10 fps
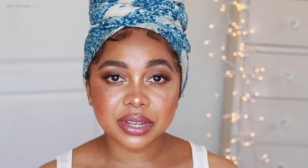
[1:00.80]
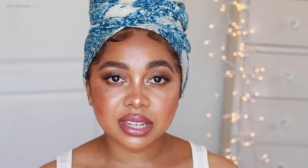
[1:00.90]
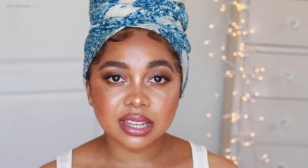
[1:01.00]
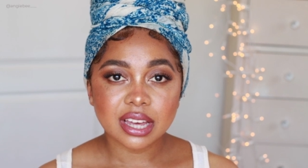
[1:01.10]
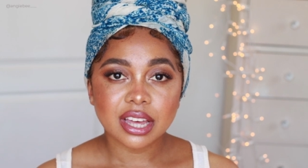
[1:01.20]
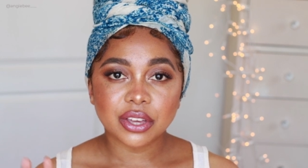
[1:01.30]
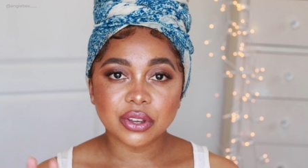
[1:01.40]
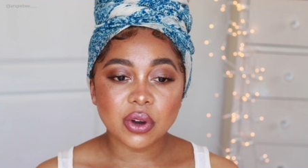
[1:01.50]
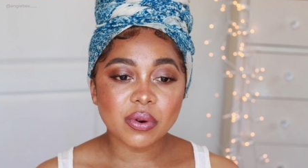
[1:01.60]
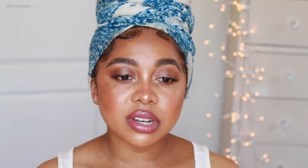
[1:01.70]
a week.
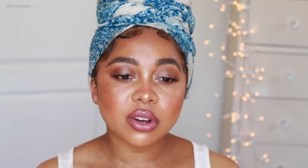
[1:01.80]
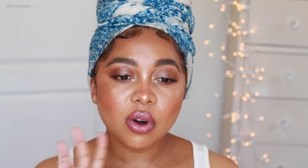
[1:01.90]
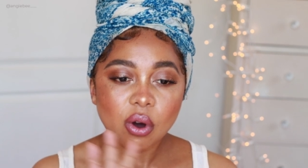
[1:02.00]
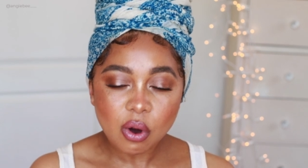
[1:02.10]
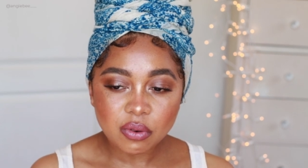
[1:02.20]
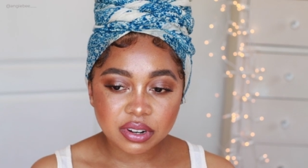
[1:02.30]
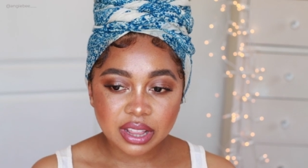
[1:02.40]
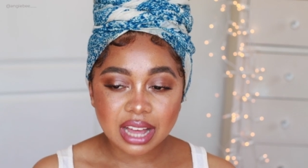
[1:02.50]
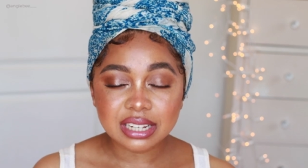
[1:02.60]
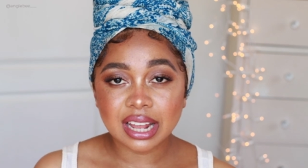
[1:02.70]
You don't want to go
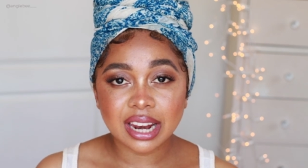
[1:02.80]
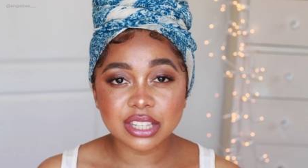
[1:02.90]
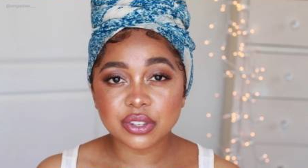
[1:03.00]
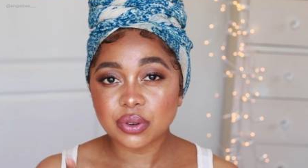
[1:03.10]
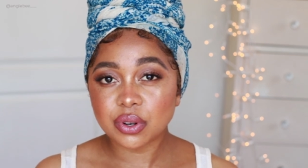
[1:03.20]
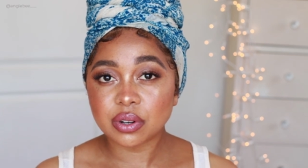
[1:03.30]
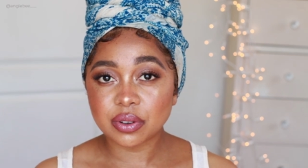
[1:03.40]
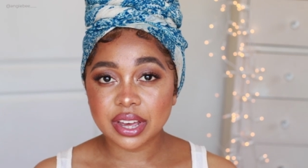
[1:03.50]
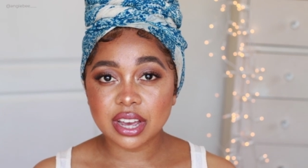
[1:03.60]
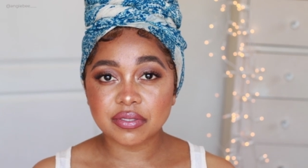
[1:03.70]
over that unless you know
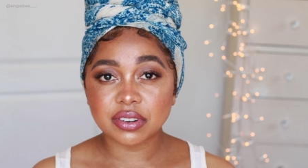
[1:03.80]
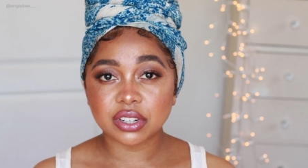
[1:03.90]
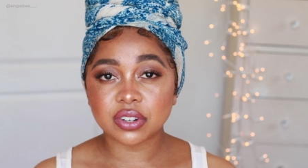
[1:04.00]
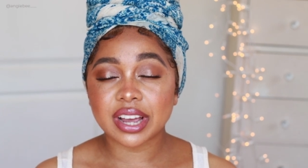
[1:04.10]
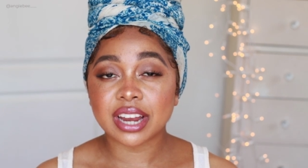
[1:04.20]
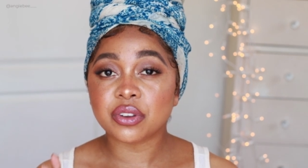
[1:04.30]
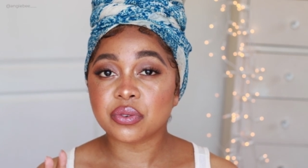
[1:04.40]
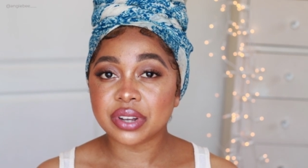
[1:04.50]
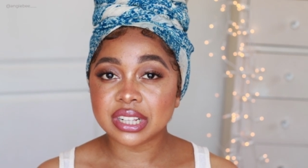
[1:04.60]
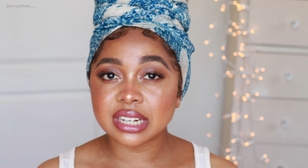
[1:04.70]
your hair for sure and
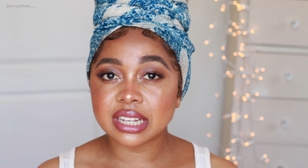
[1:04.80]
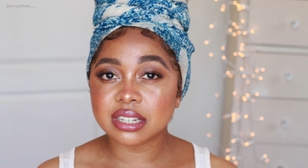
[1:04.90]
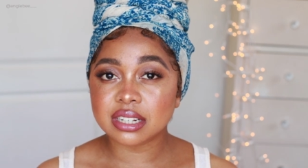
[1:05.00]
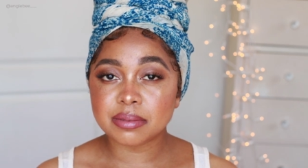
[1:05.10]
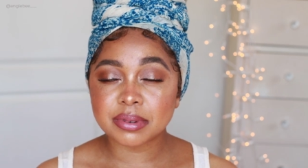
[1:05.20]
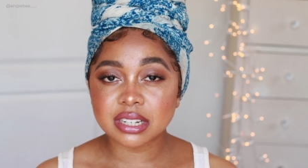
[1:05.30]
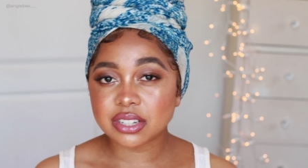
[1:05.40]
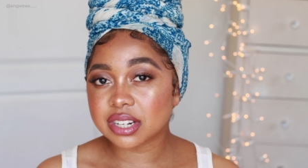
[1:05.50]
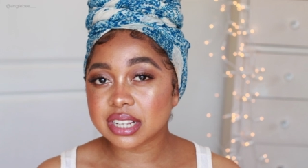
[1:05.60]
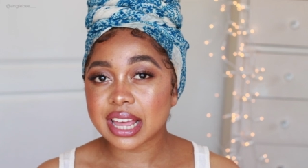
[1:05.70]
you really need to deep
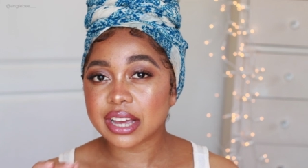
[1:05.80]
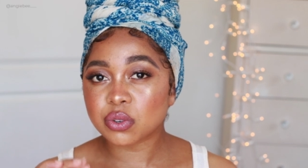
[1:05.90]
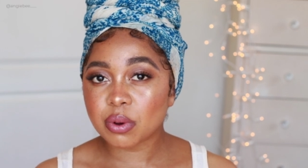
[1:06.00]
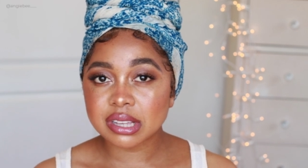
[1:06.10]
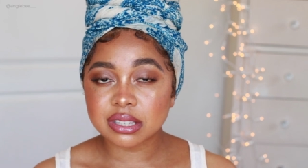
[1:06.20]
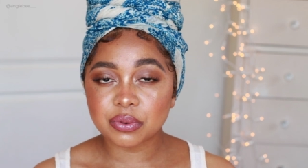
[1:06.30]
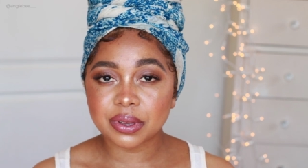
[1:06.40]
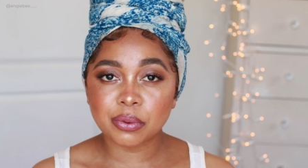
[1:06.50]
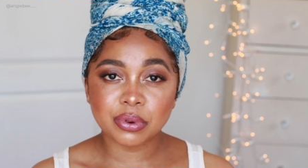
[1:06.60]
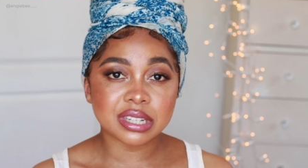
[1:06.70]
condition it like twice a
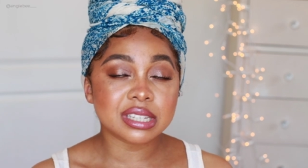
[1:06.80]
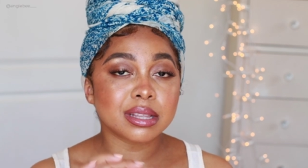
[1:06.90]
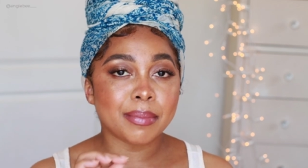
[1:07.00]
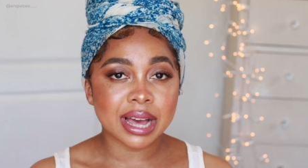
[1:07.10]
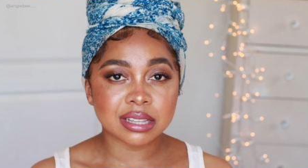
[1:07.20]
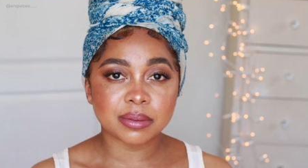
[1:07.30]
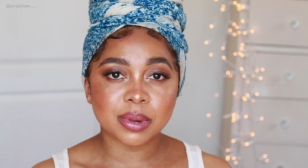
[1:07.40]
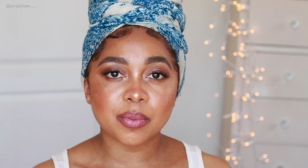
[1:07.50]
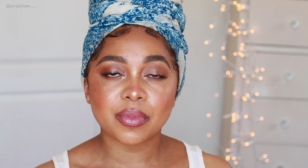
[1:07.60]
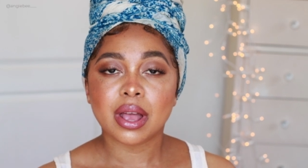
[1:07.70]
week, which is the
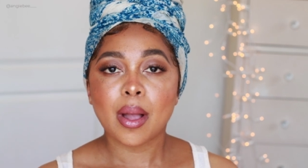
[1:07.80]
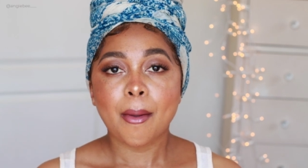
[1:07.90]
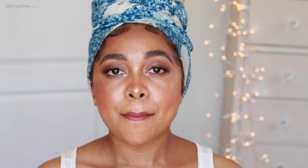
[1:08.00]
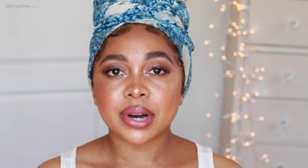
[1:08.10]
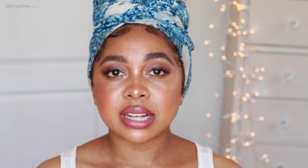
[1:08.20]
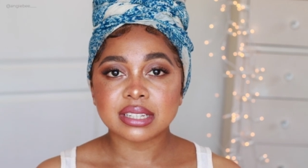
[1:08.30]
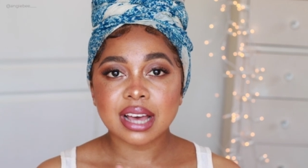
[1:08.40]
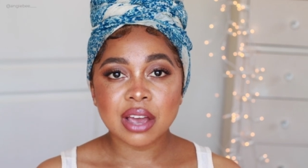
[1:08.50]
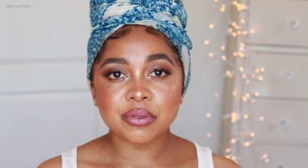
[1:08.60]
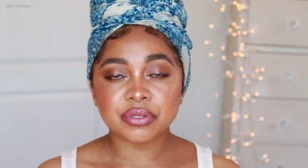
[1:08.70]
maximum.
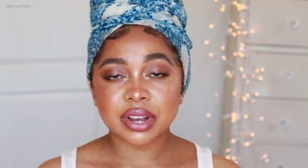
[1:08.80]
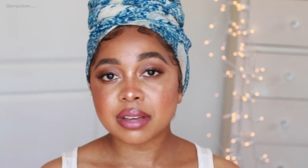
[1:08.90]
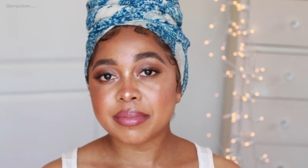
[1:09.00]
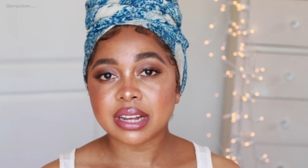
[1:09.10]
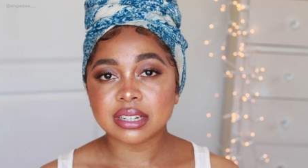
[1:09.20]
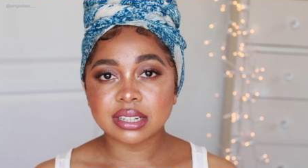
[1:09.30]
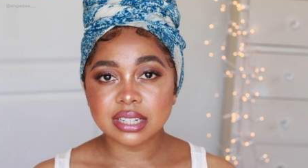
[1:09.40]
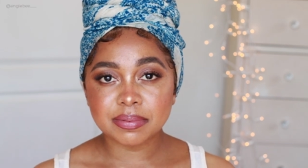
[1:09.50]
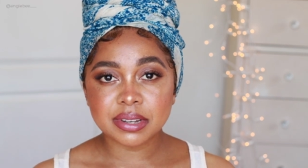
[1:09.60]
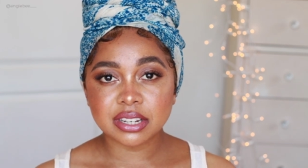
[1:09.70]
But I would recommend
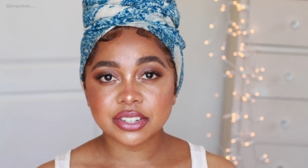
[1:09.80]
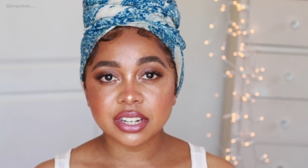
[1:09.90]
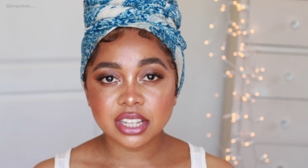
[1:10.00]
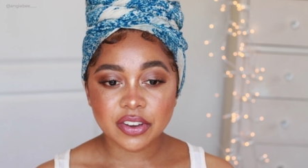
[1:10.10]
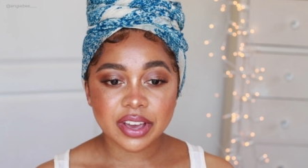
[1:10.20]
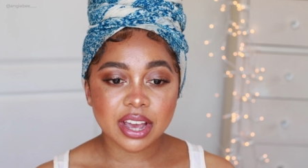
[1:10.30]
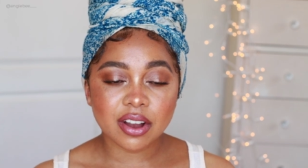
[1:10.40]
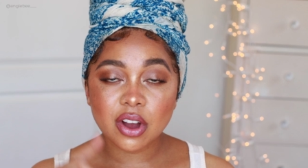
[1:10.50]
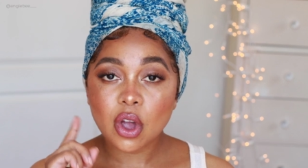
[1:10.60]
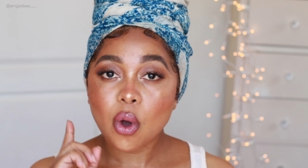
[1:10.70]
deep conditioning your
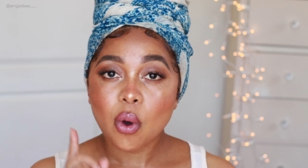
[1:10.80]
hair